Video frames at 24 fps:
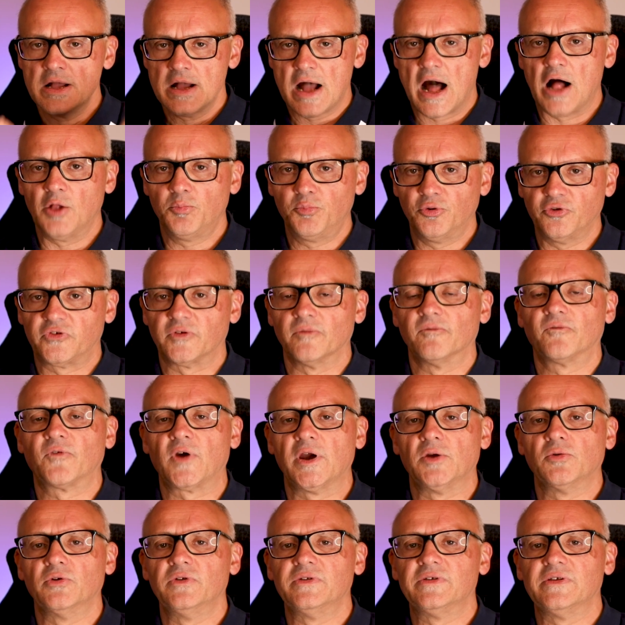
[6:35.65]
I'll put some
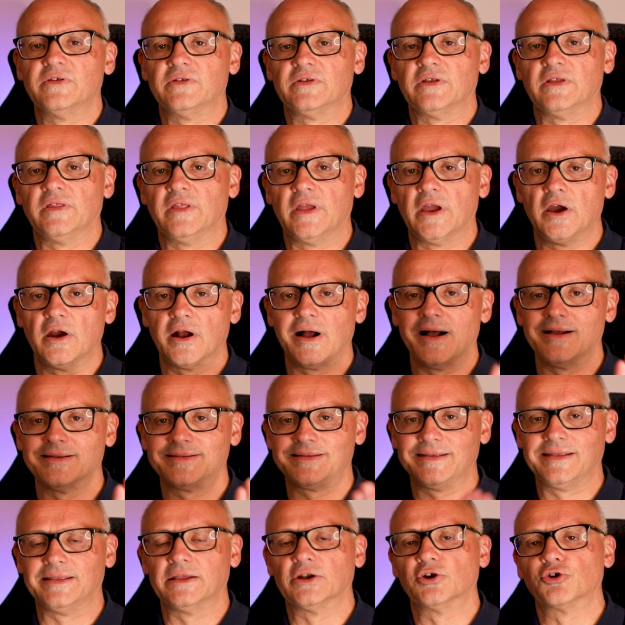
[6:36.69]
fragrances in there, I'll
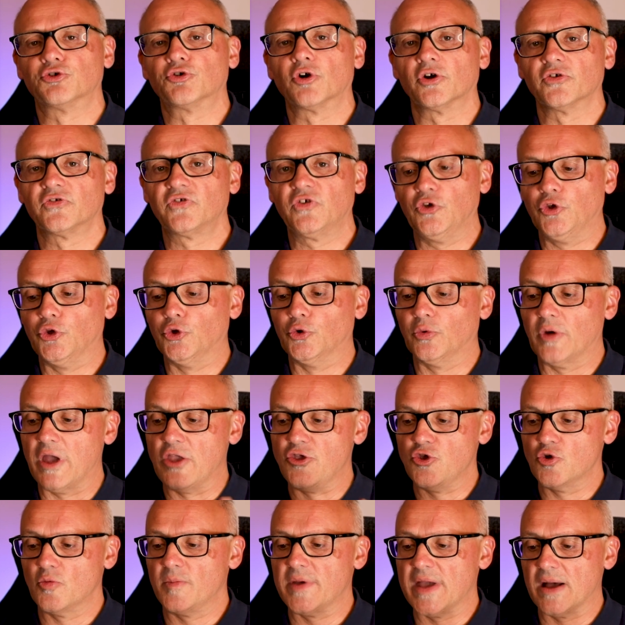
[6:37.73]
send it across to you, and
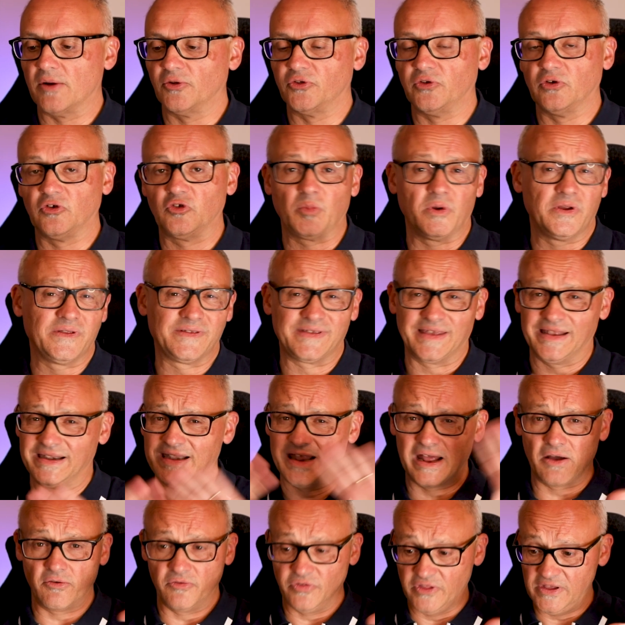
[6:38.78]
you'll be able to experience that.
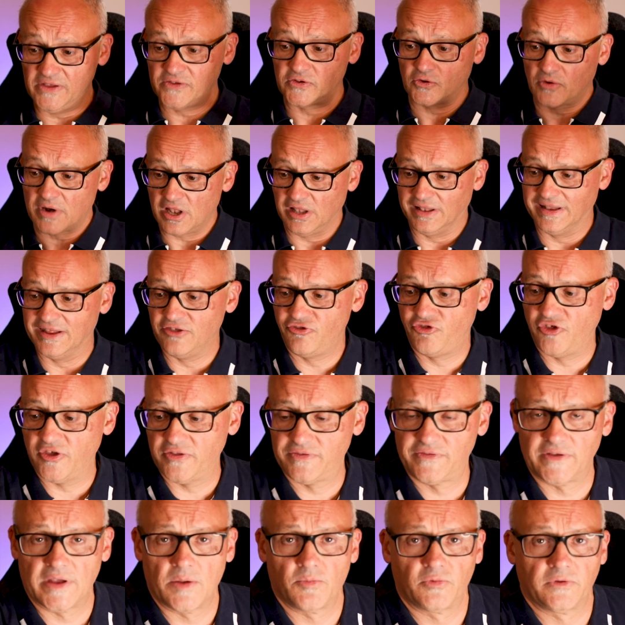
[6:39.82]
Now, these are legit
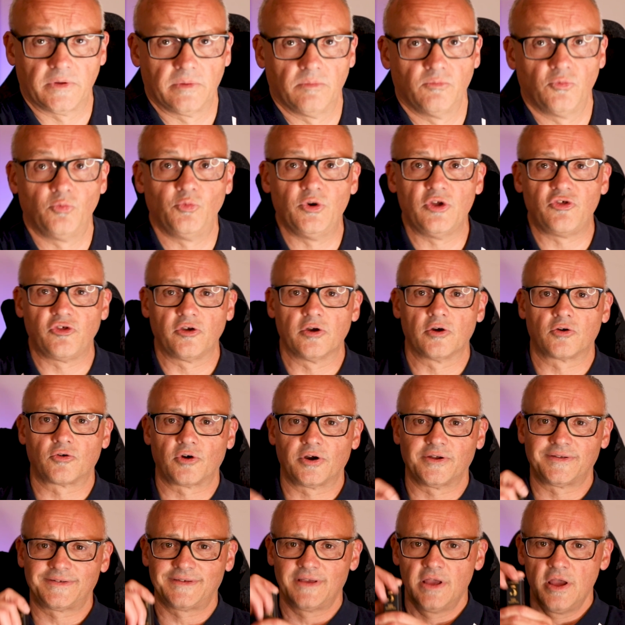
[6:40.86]
samples. I'm reaching
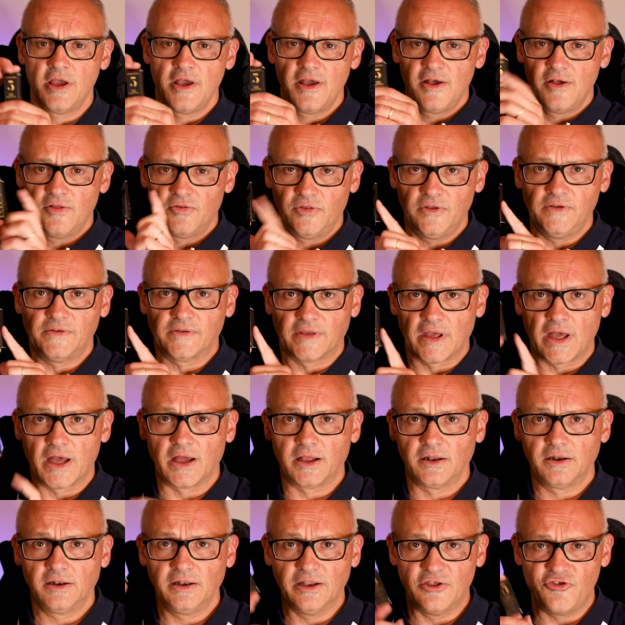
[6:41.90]
across. These
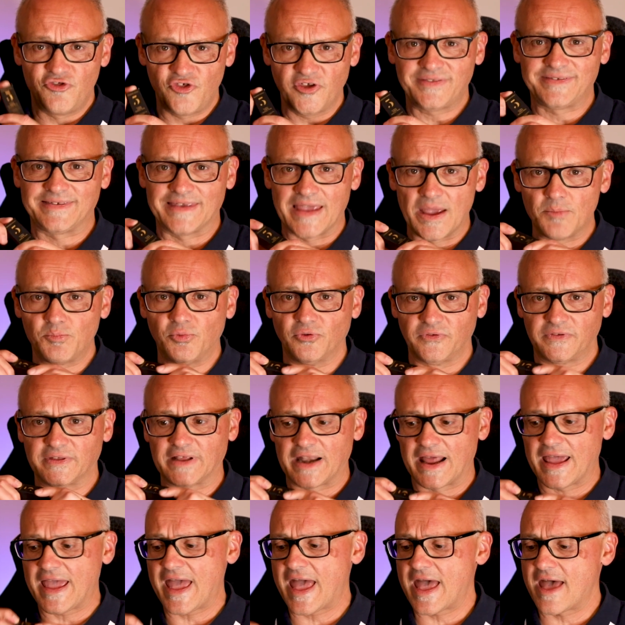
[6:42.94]
are legit samples that
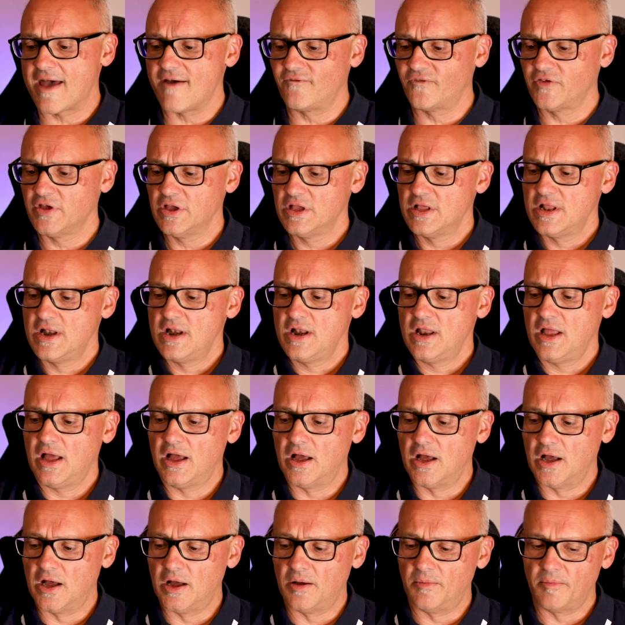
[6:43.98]
I have.
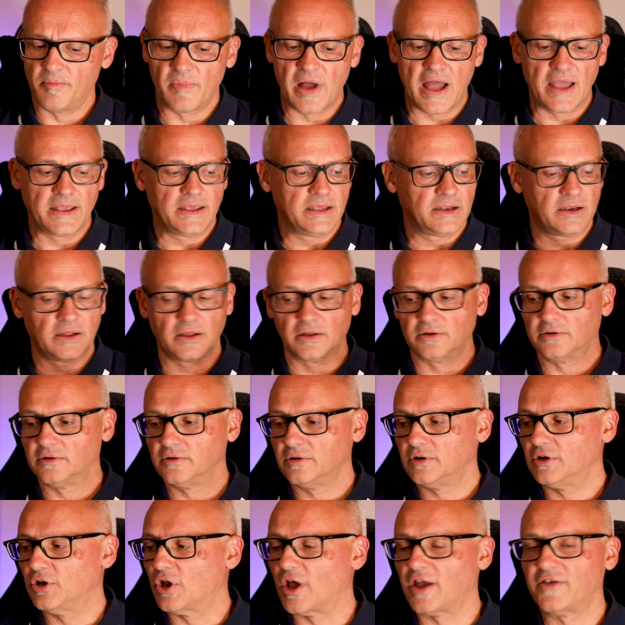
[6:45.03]
I get a
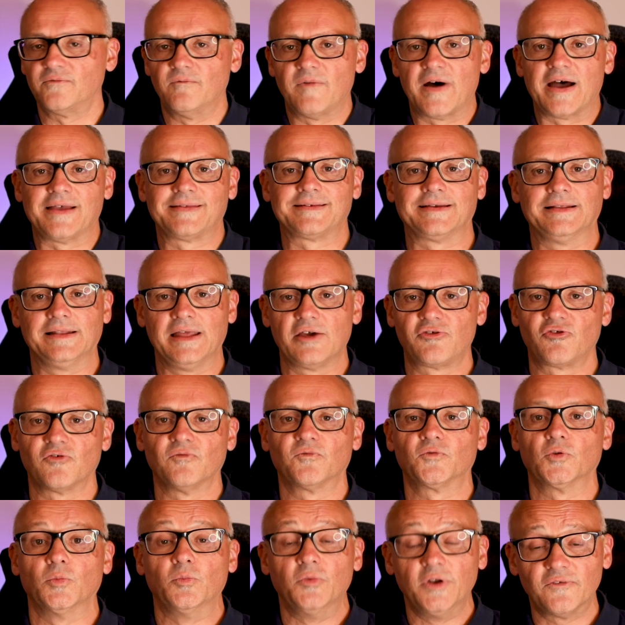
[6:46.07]
nice vast collection
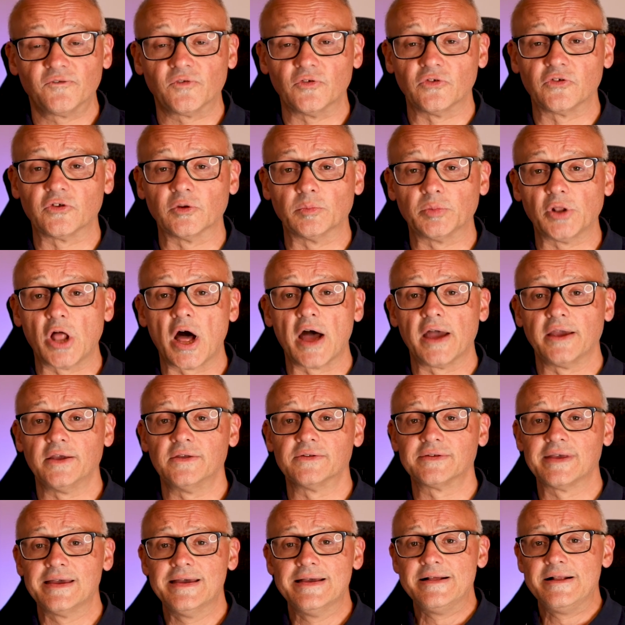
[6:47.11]
from different
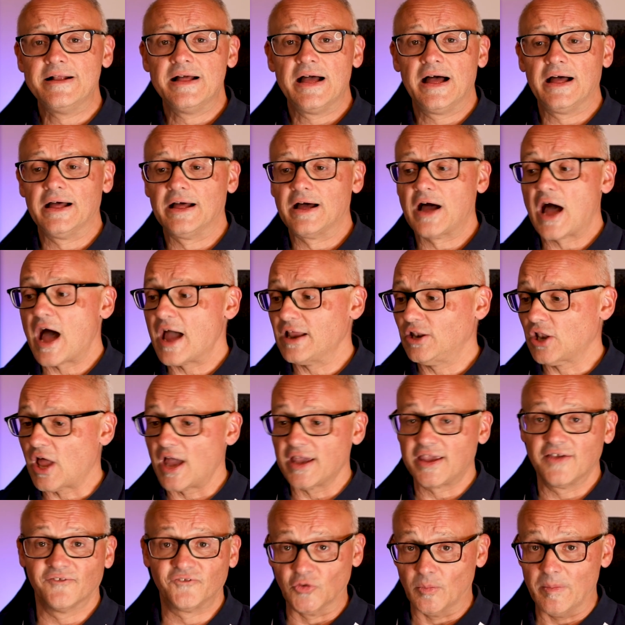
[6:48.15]
suppliers. I
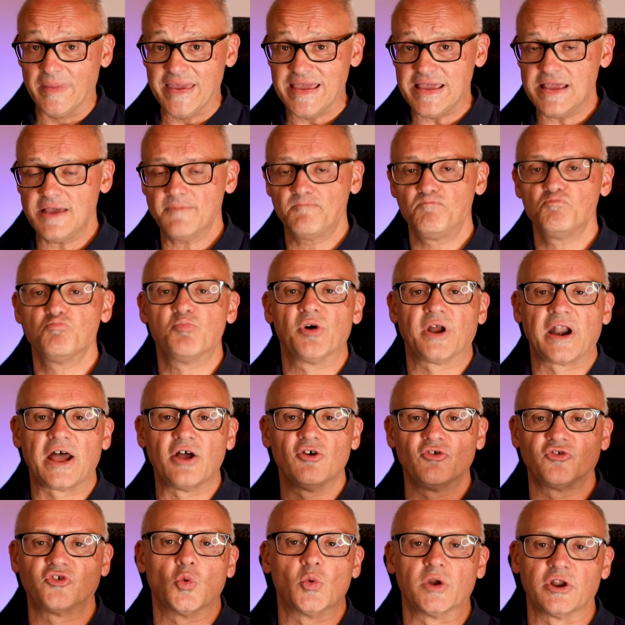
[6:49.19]
like it for me, but I
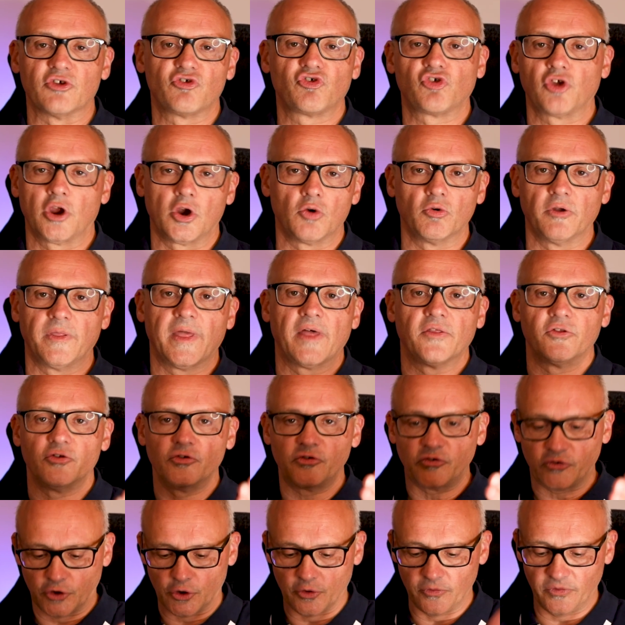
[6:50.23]
also want to share it with others,
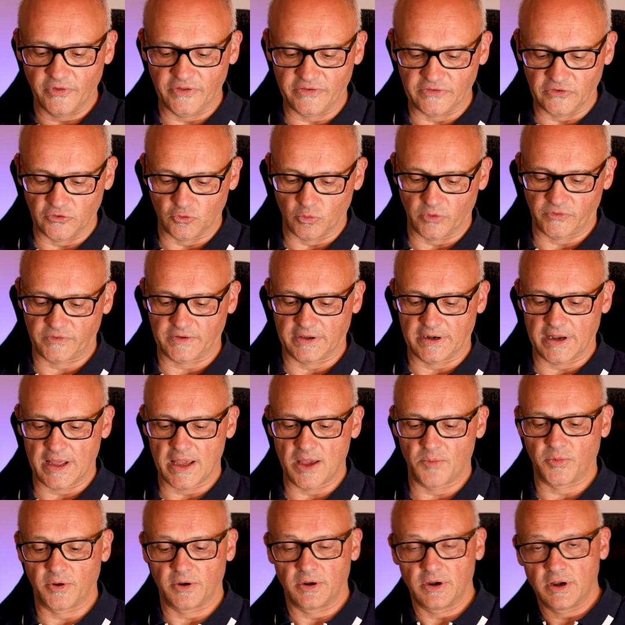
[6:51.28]
so this is what's going to
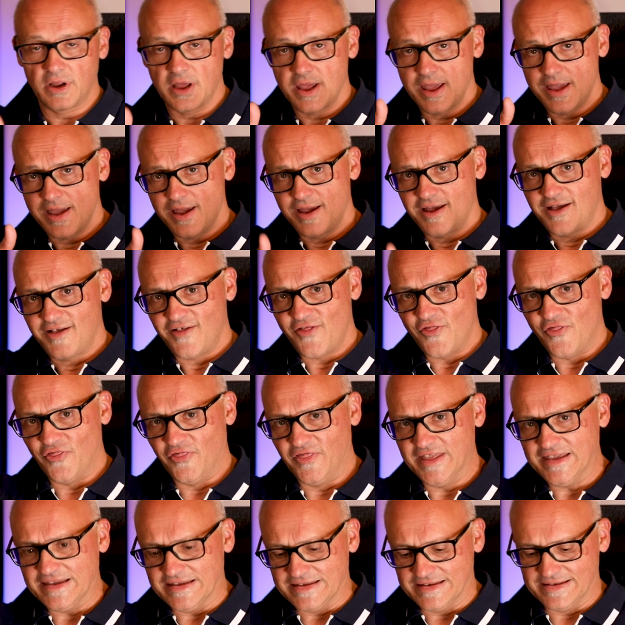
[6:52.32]
happen.
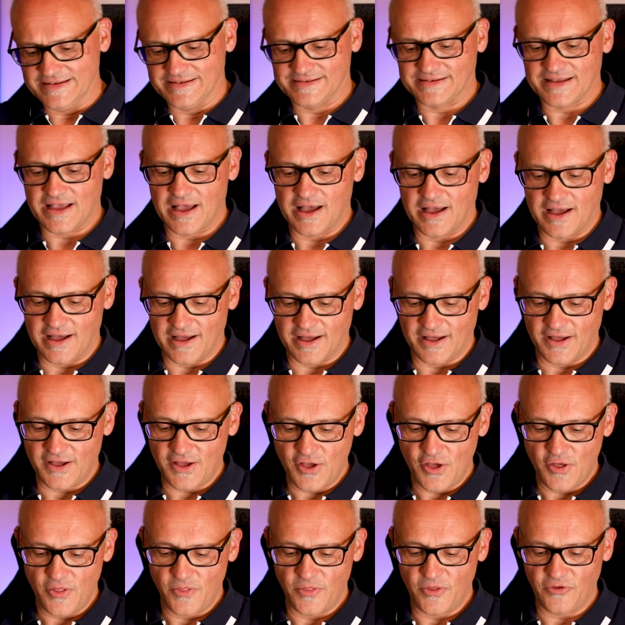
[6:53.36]
These are
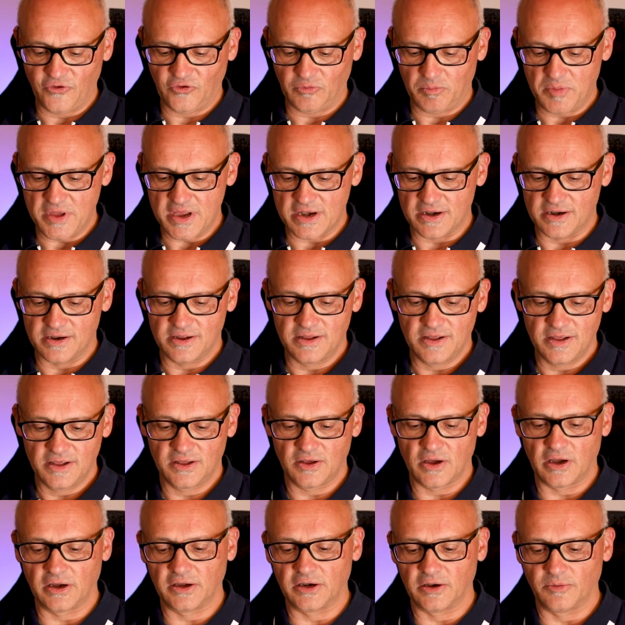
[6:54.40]
the spin.
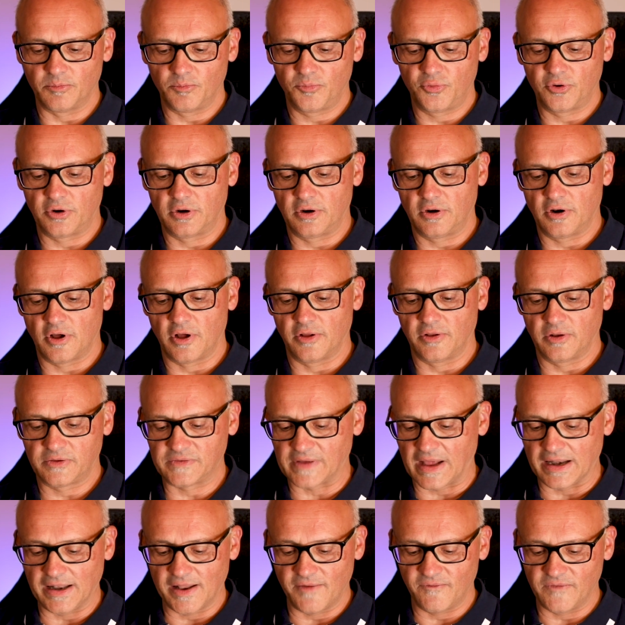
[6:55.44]
I'm going to put it on, because
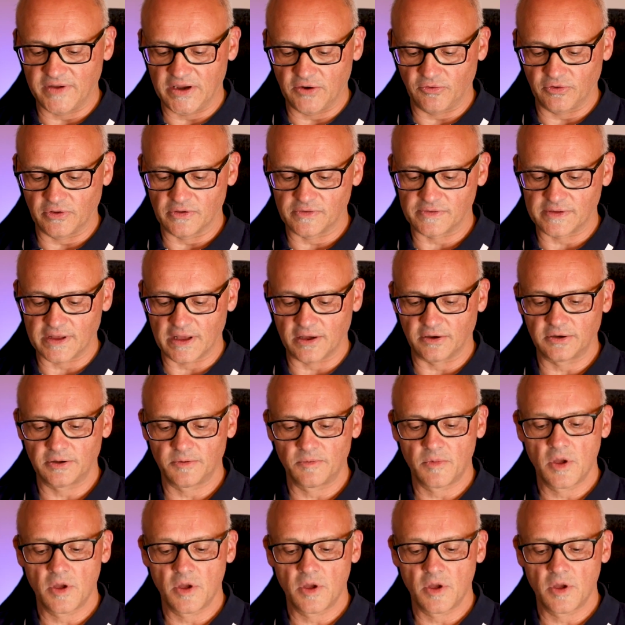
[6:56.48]
I love hearing the sound.